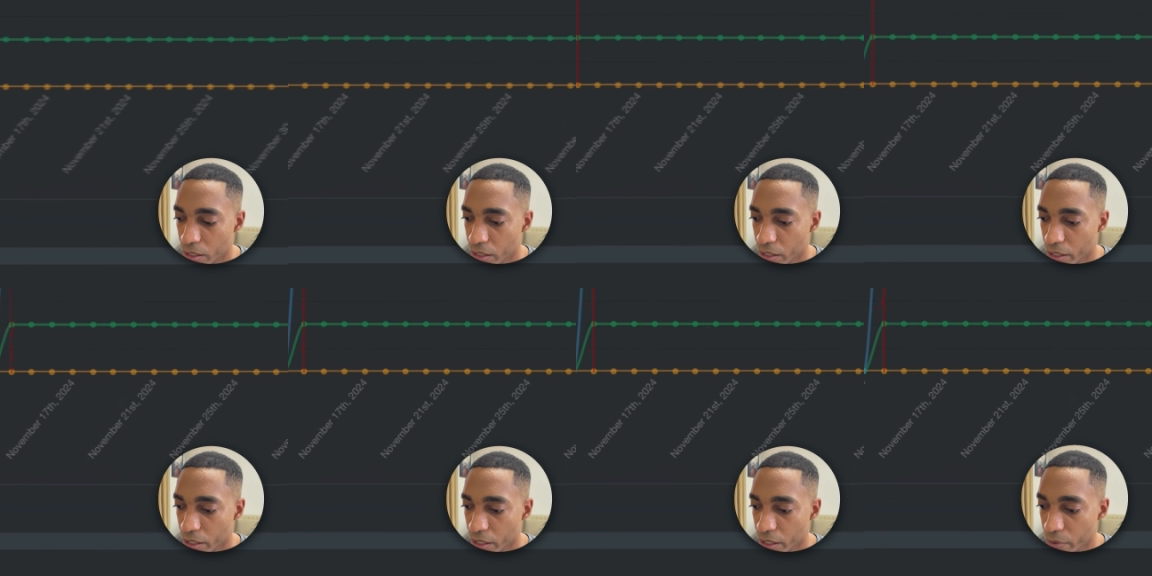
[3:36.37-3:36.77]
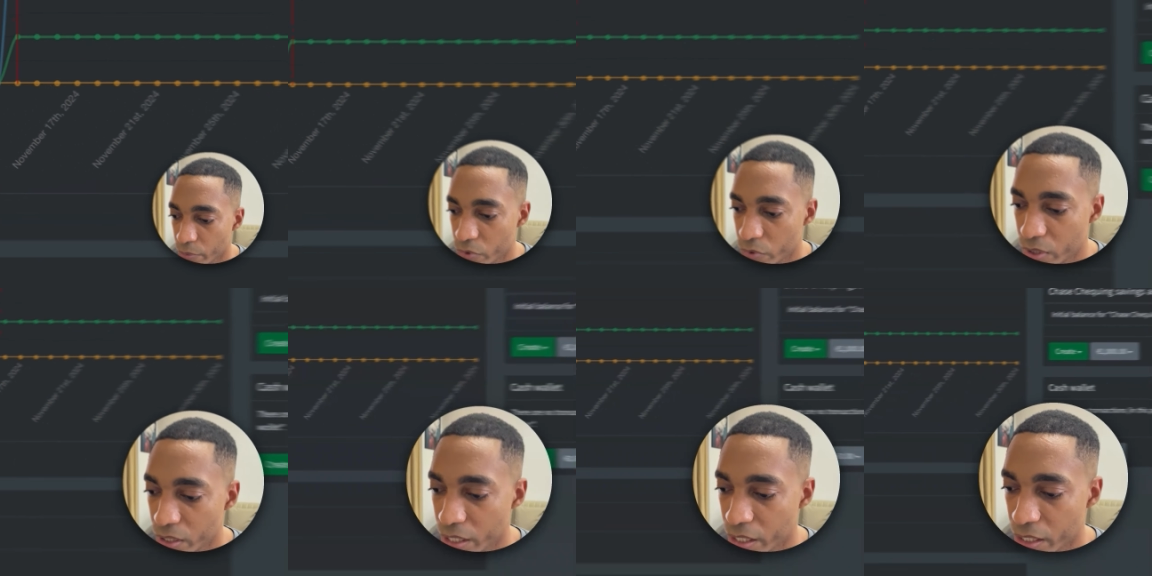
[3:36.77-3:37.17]

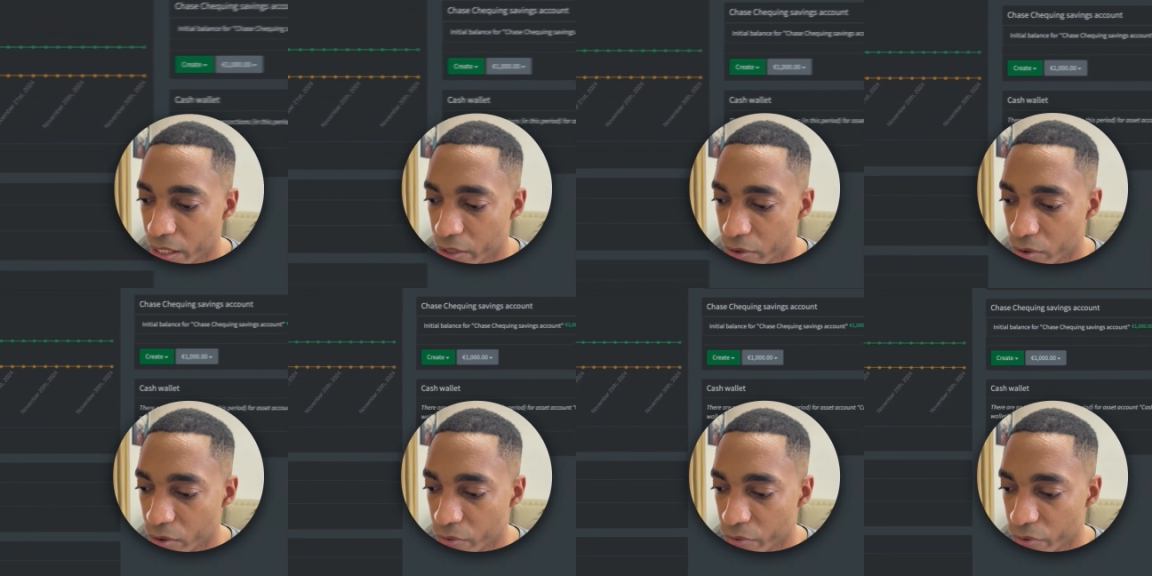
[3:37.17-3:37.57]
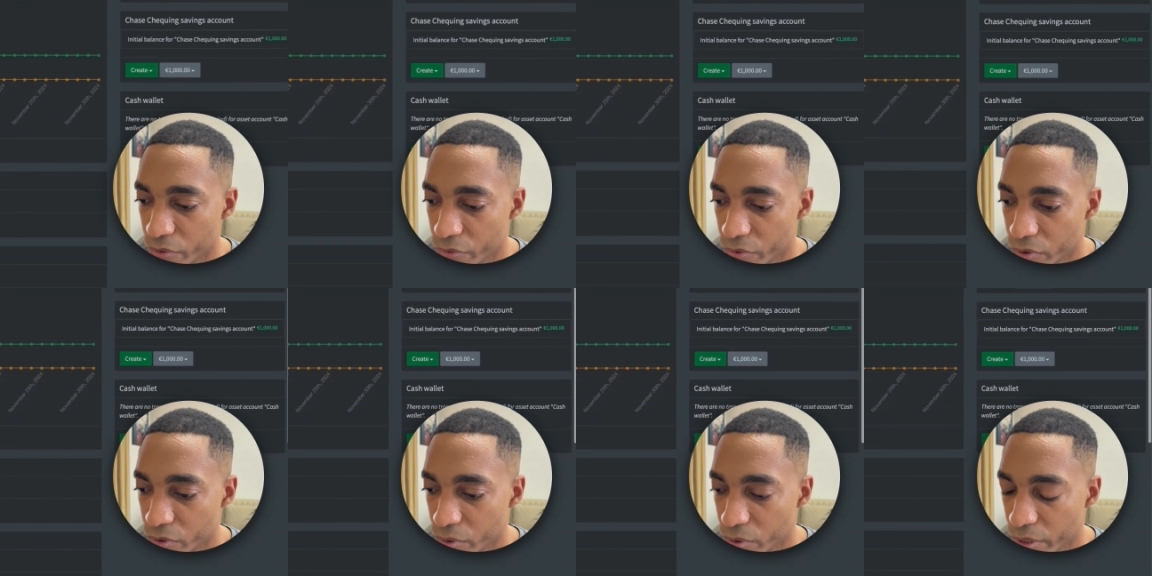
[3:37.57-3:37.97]
You get an
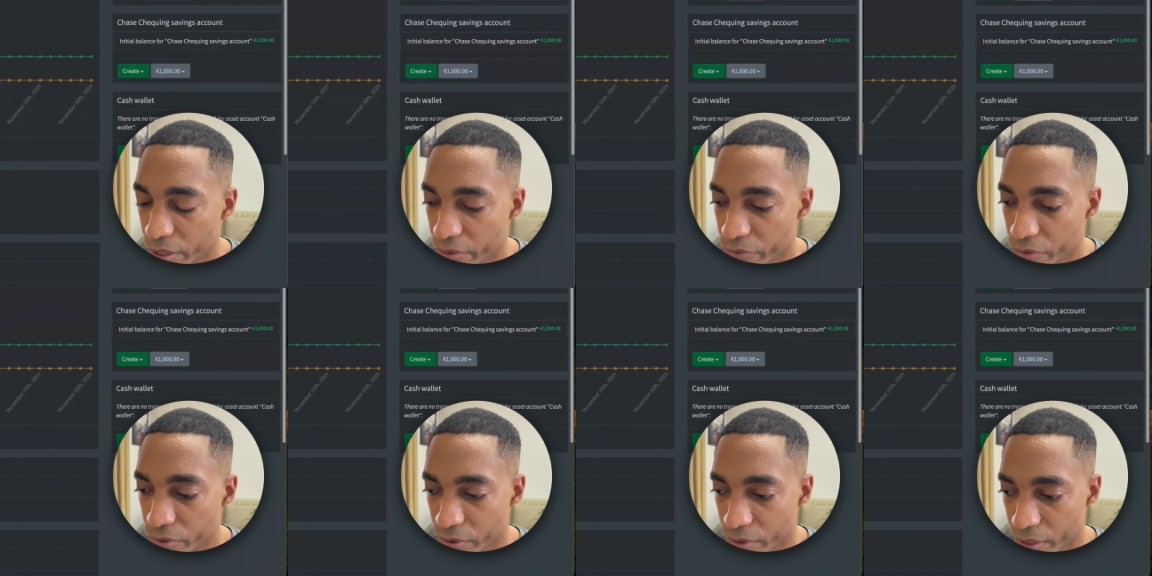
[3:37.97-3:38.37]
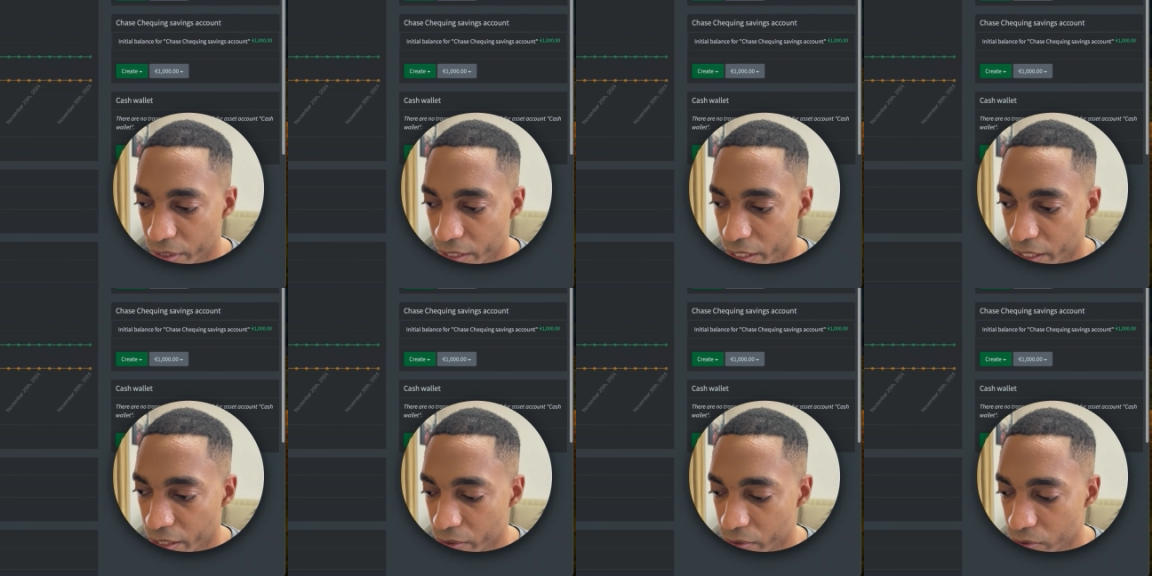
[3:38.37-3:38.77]
overview of your
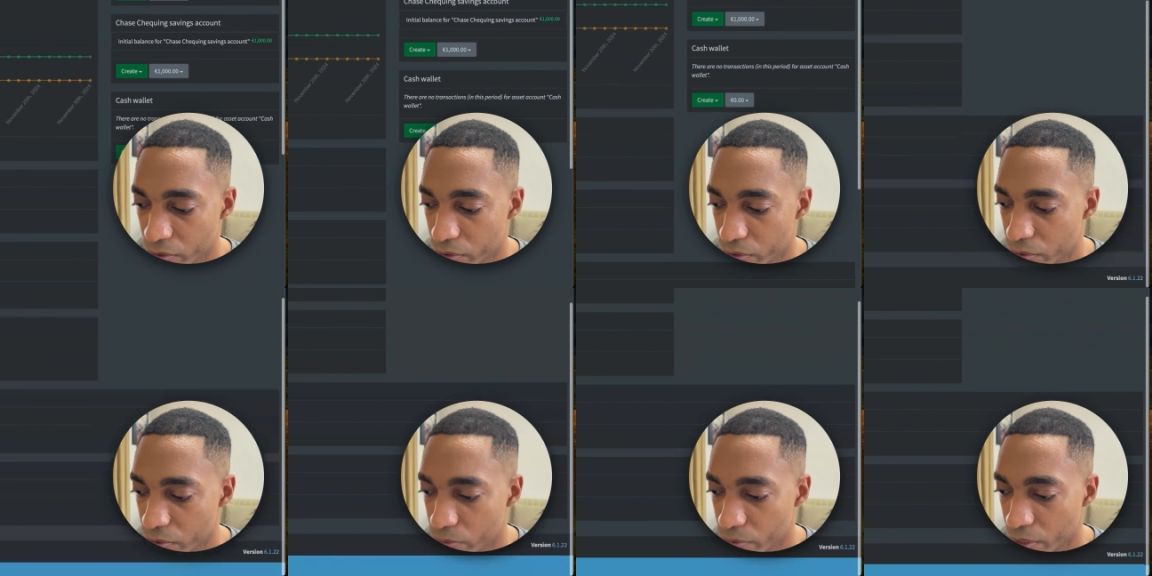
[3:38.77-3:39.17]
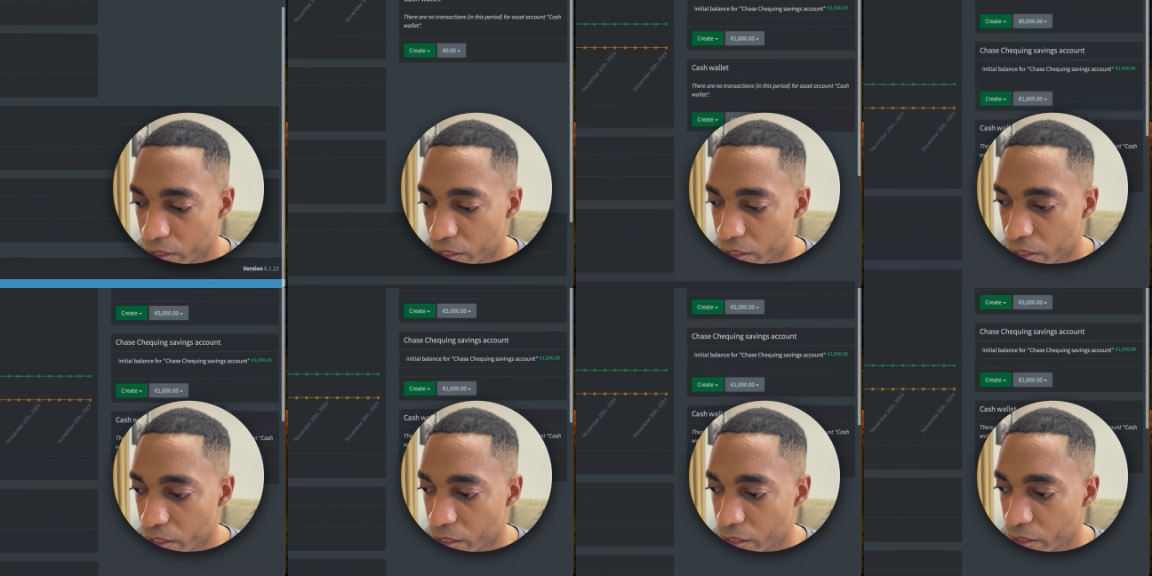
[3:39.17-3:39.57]
accounts
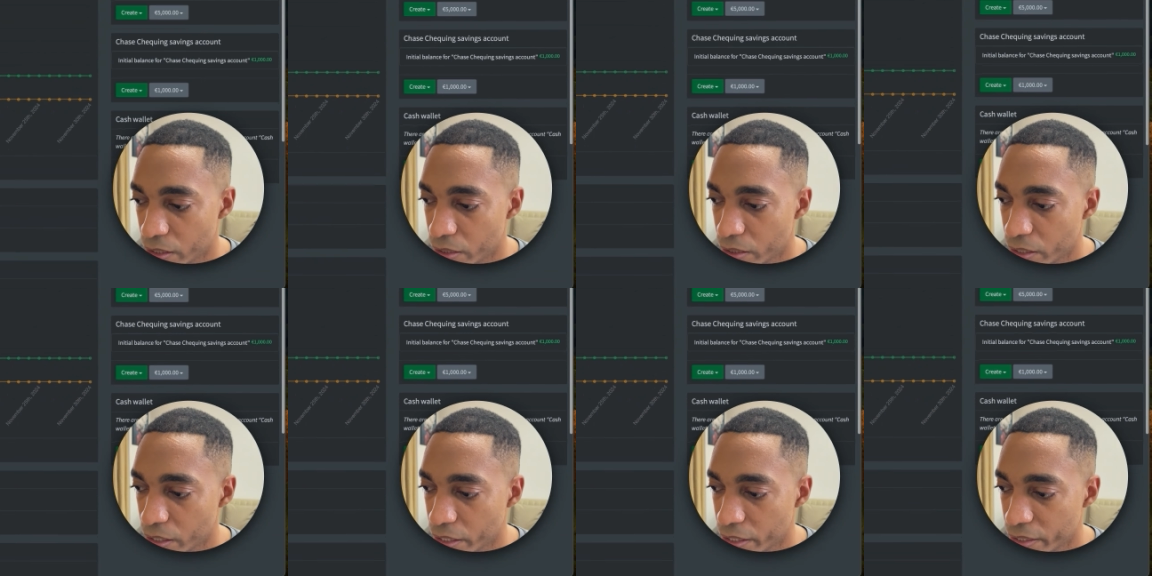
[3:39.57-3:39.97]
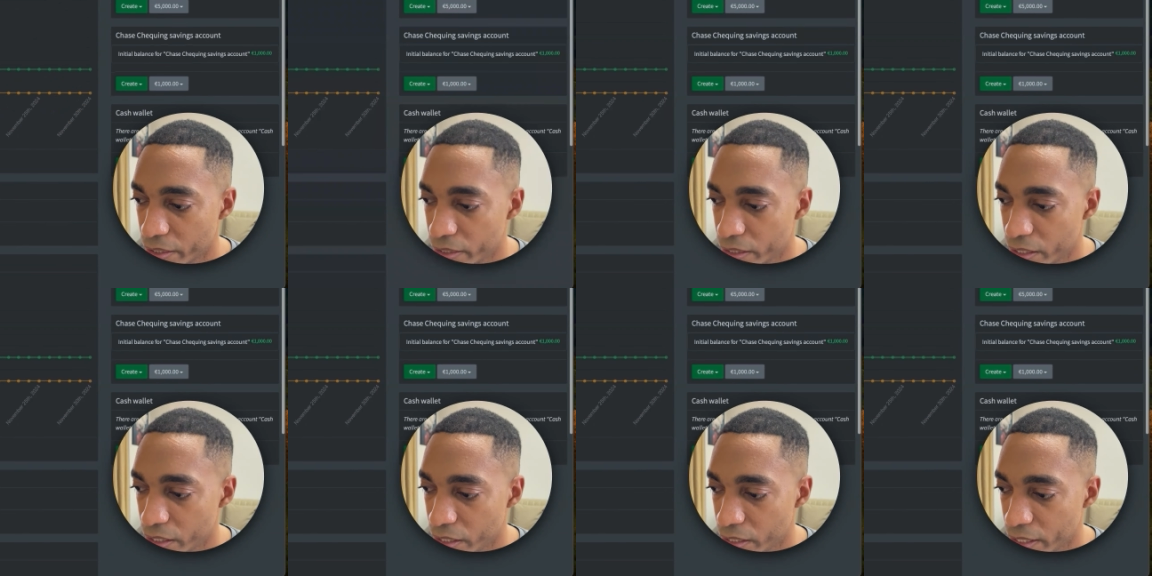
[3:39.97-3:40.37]
right here
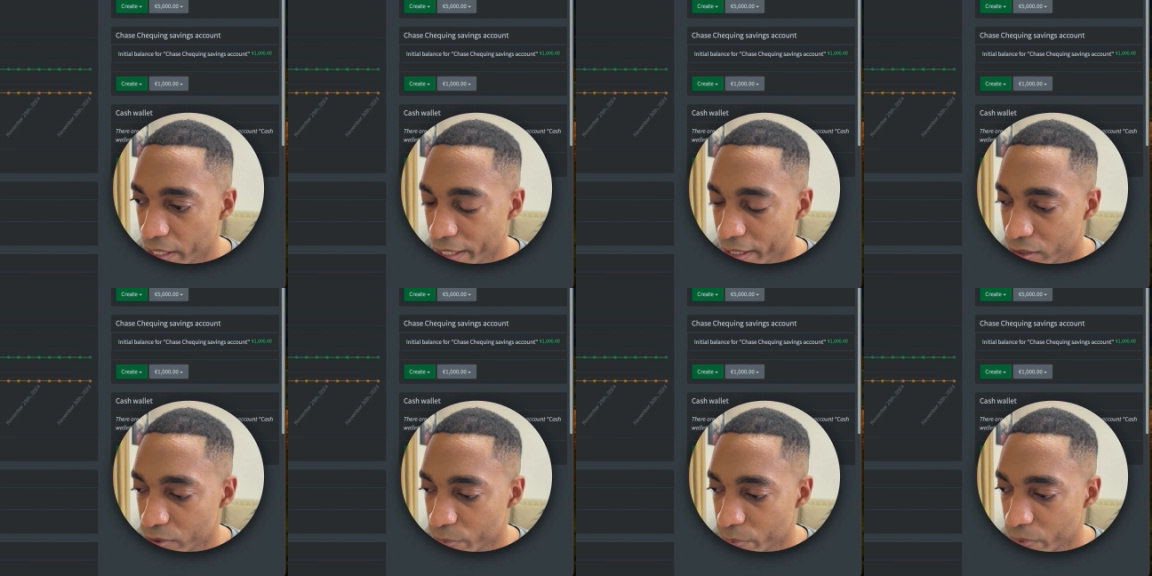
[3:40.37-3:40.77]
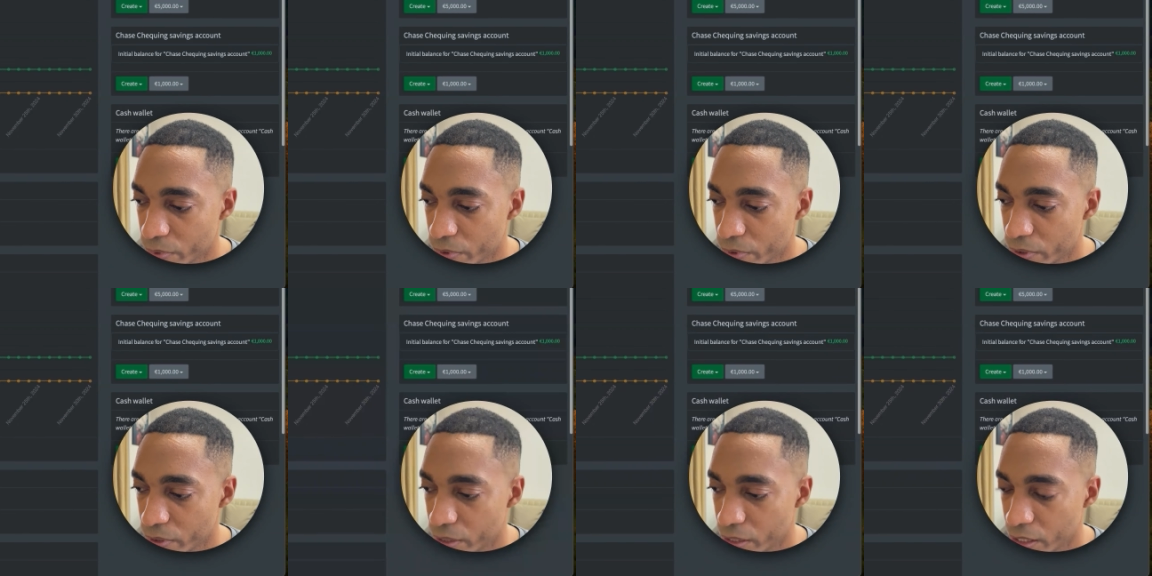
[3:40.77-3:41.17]
on the
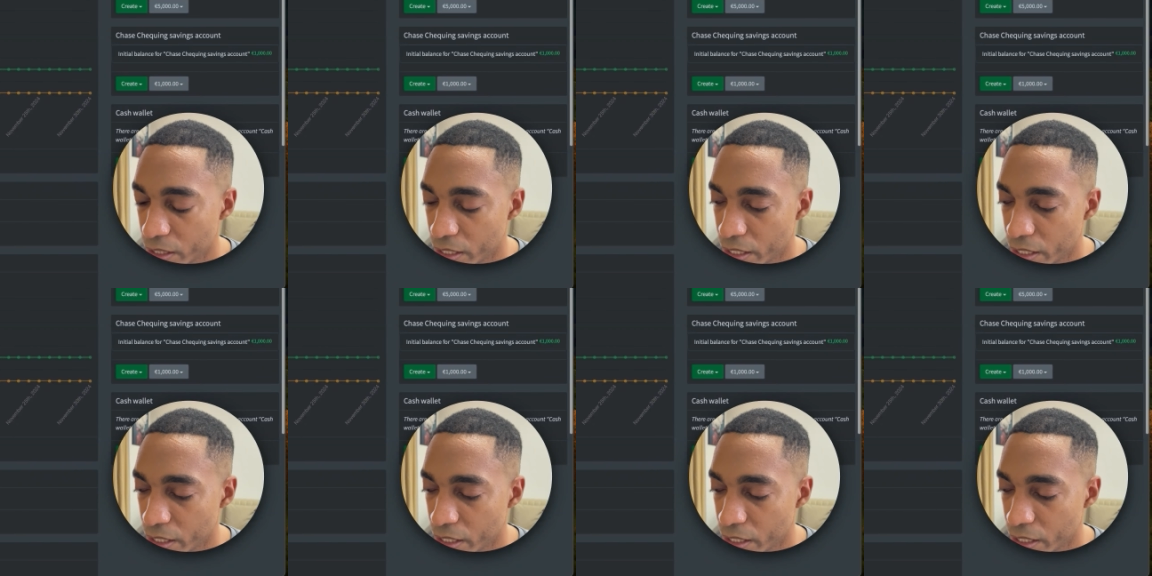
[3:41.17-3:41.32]
dashboard.